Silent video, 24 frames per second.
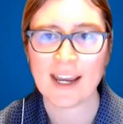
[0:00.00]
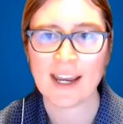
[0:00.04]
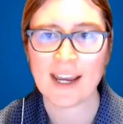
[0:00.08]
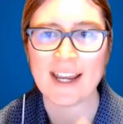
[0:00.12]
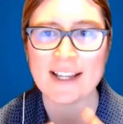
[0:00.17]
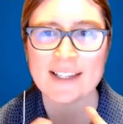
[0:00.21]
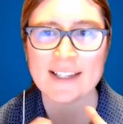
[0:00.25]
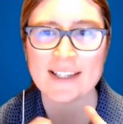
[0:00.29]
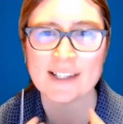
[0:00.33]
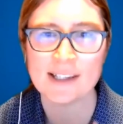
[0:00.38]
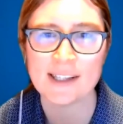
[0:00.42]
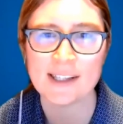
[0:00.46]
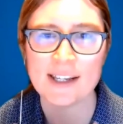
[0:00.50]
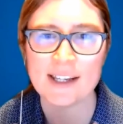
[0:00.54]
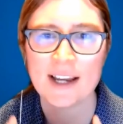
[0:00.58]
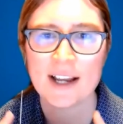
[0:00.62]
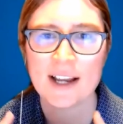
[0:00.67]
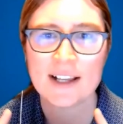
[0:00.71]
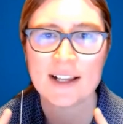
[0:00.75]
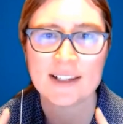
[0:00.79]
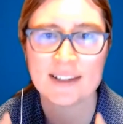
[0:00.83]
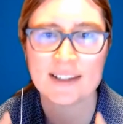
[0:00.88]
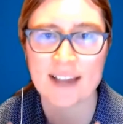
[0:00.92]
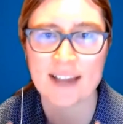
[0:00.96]
it's in the
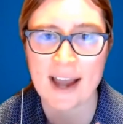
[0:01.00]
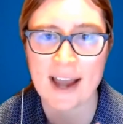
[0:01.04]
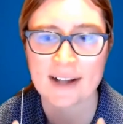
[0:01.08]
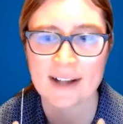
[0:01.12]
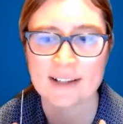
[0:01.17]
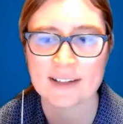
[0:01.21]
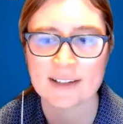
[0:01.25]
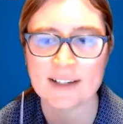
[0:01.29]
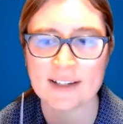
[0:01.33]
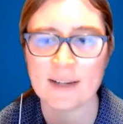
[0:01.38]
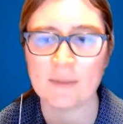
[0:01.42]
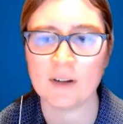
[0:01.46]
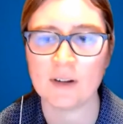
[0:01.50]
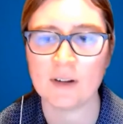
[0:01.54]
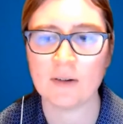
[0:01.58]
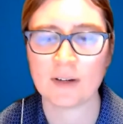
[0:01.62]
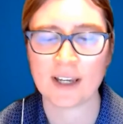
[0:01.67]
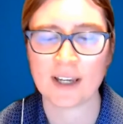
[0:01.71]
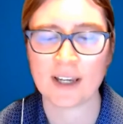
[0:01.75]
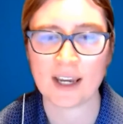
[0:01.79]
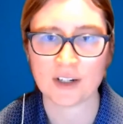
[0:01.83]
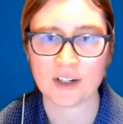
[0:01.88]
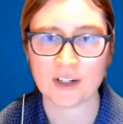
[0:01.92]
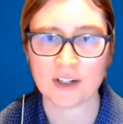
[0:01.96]
exact same
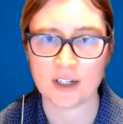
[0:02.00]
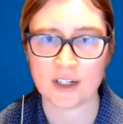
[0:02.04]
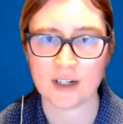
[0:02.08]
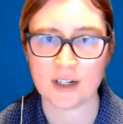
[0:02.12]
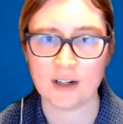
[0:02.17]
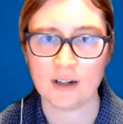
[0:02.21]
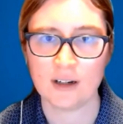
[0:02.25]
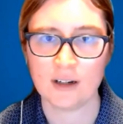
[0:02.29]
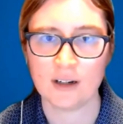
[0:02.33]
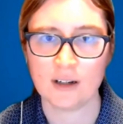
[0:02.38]
location.